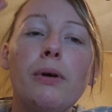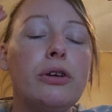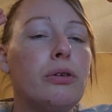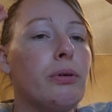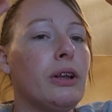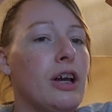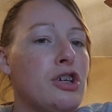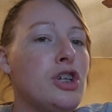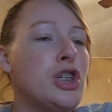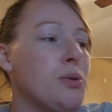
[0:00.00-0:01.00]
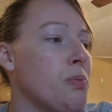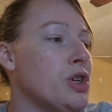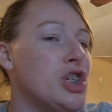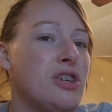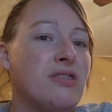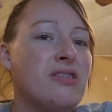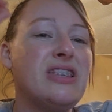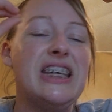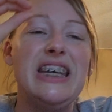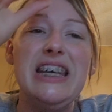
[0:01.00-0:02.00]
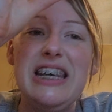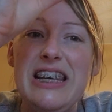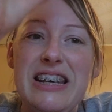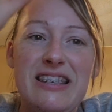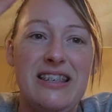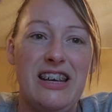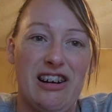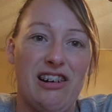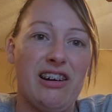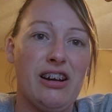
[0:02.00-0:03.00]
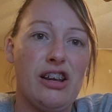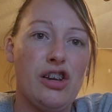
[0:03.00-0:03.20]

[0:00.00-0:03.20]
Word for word: build a relationship with Jesus, the easier